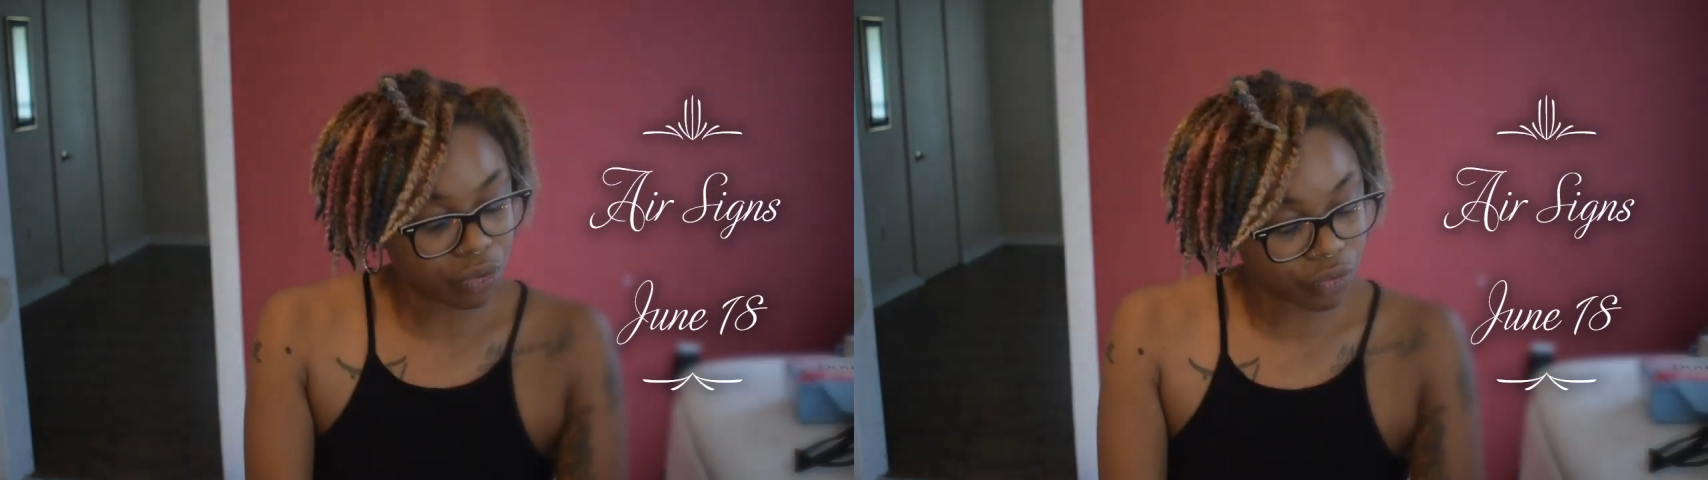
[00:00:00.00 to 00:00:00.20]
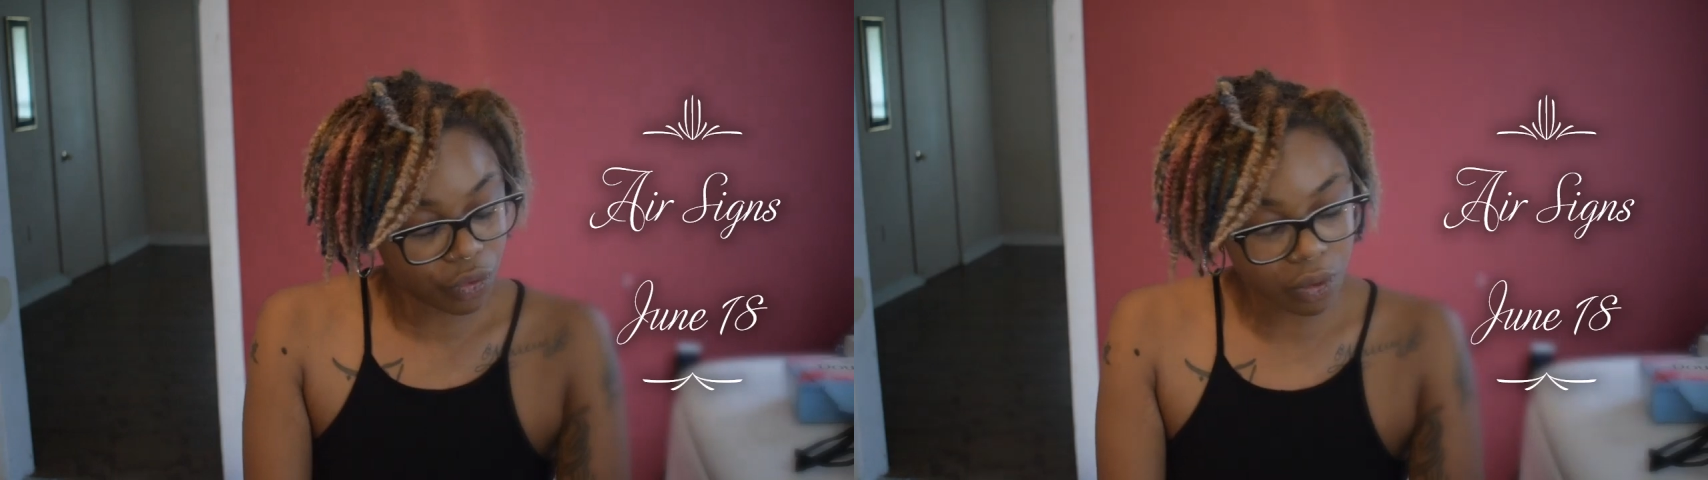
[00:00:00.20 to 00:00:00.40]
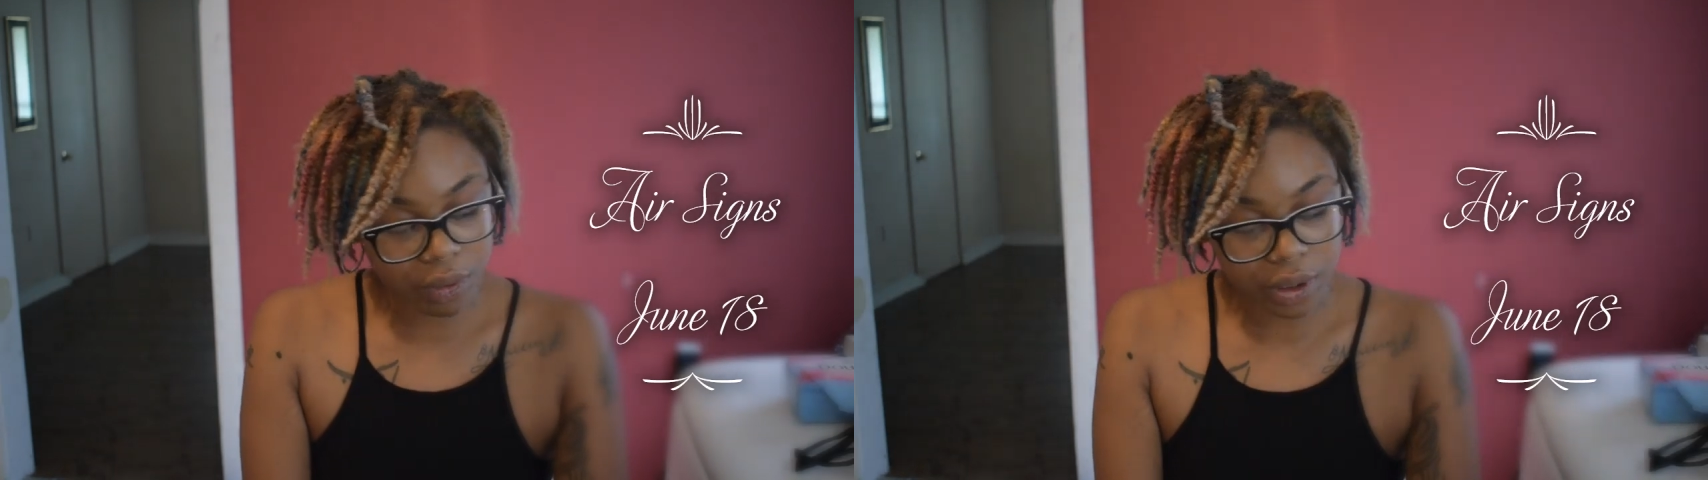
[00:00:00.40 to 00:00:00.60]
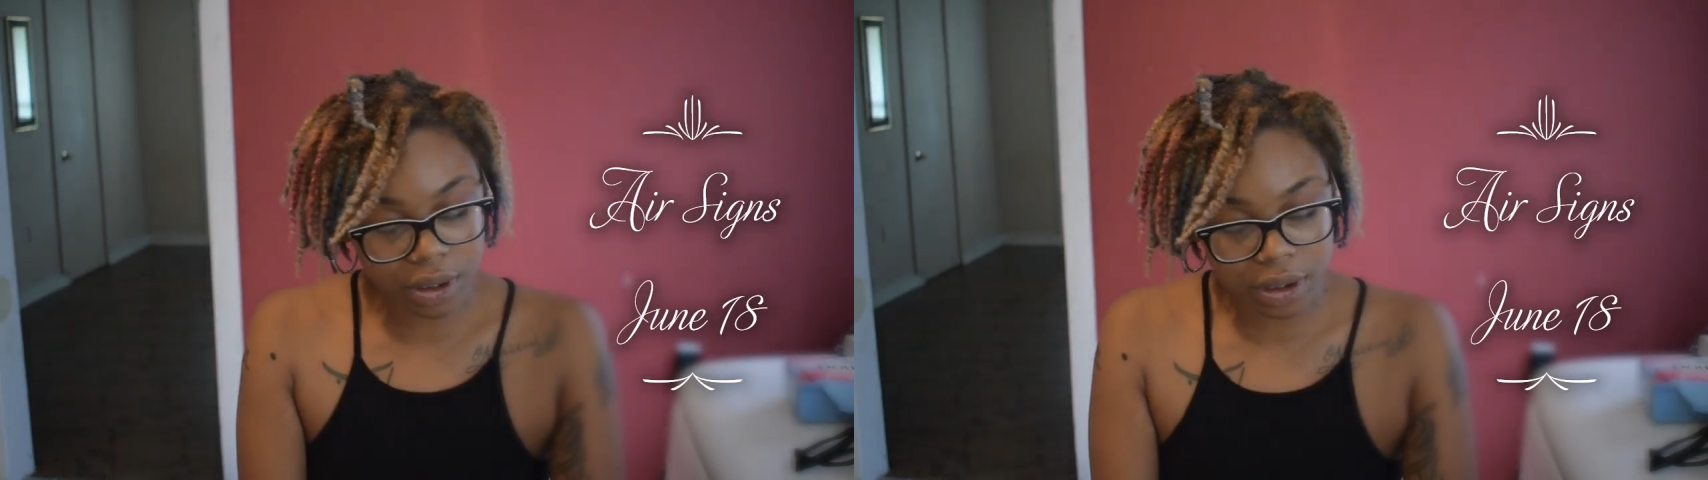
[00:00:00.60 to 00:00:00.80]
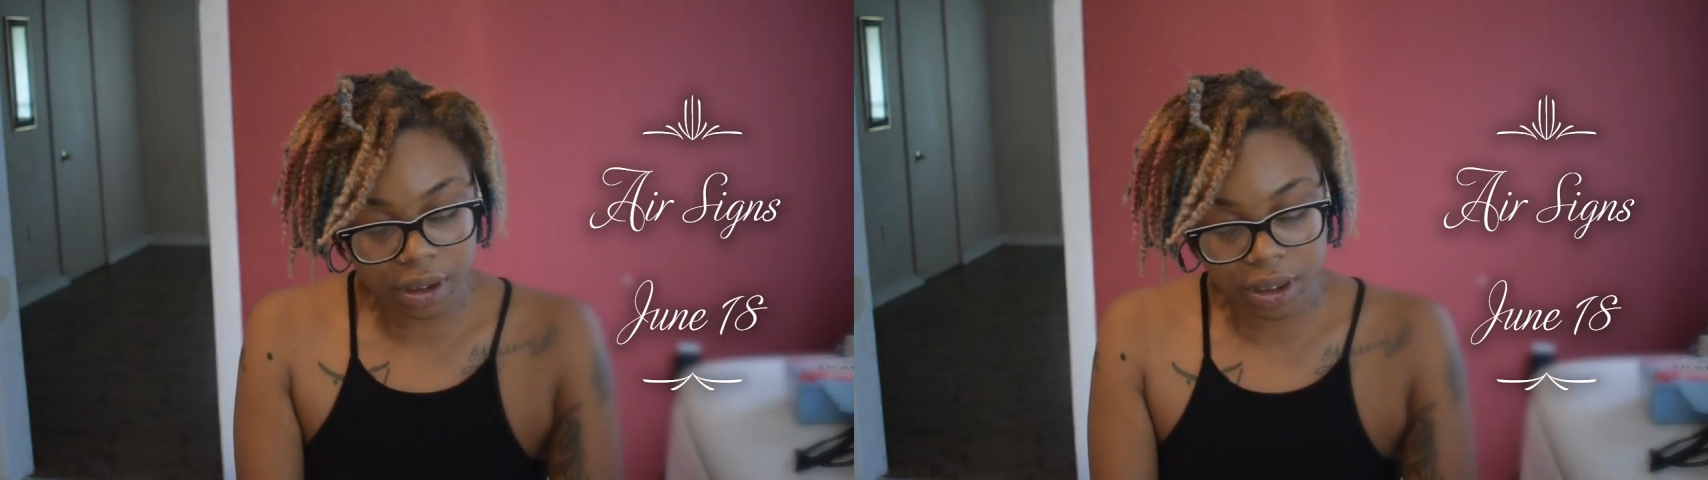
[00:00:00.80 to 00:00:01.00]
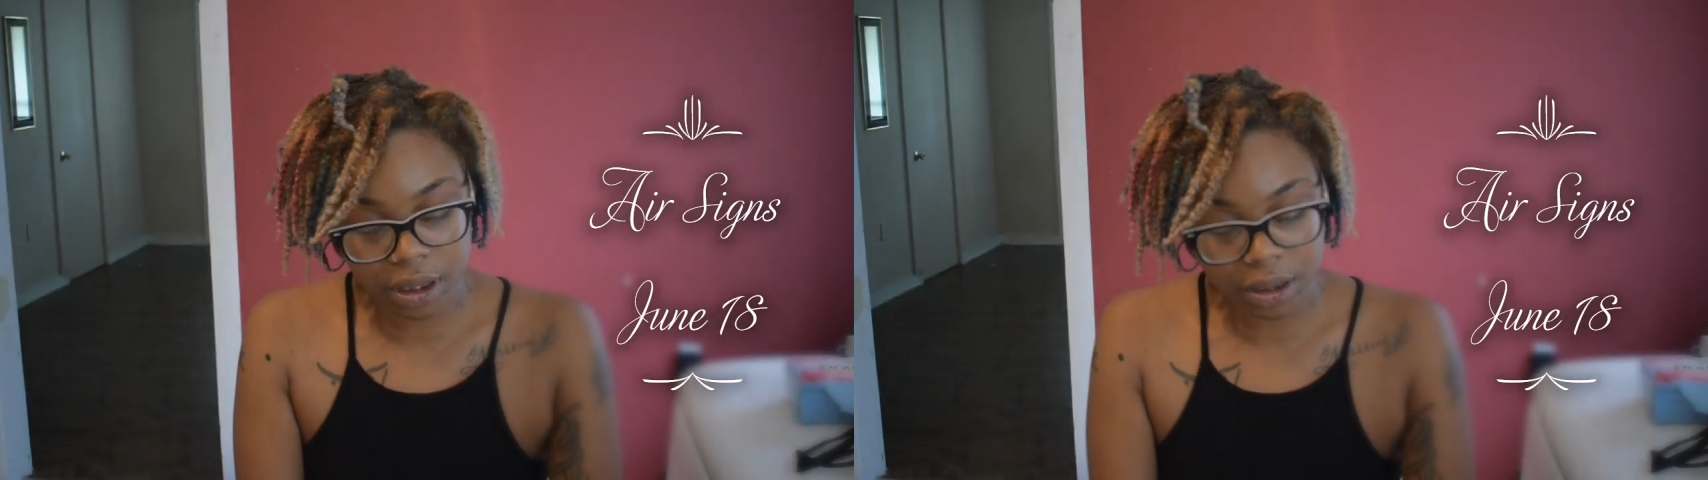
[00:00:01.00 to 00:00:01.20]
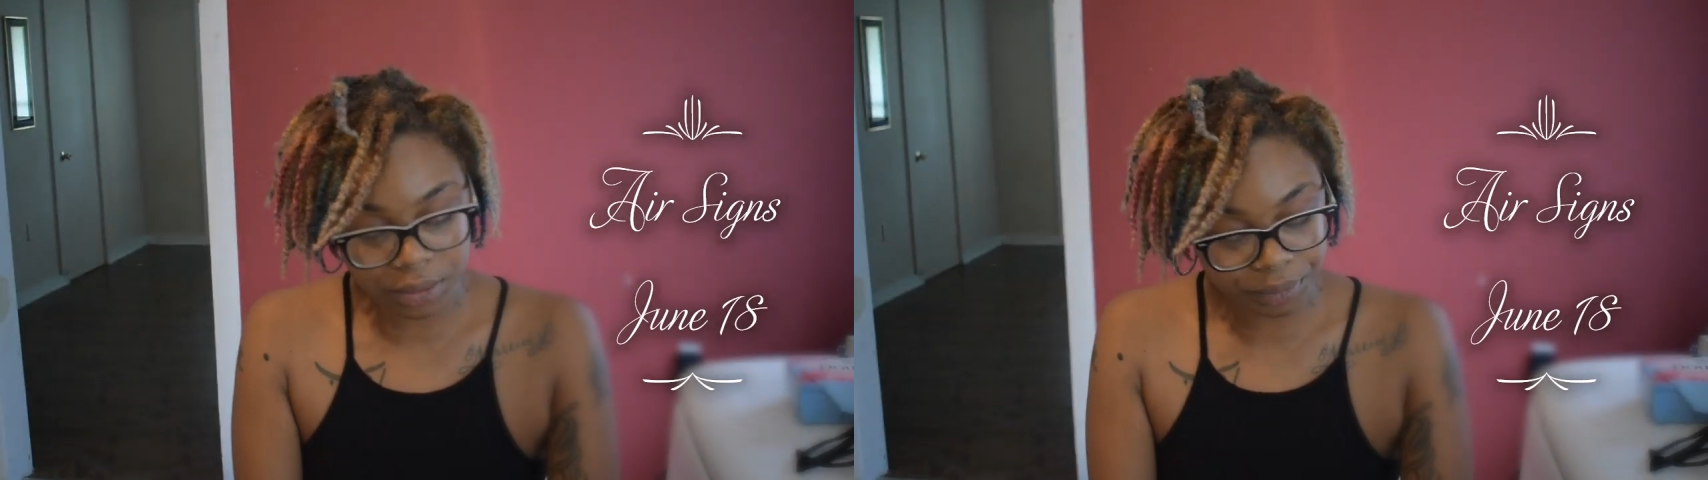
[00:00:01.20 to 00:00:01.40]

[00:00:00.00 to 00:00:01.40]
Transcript: forward. Um,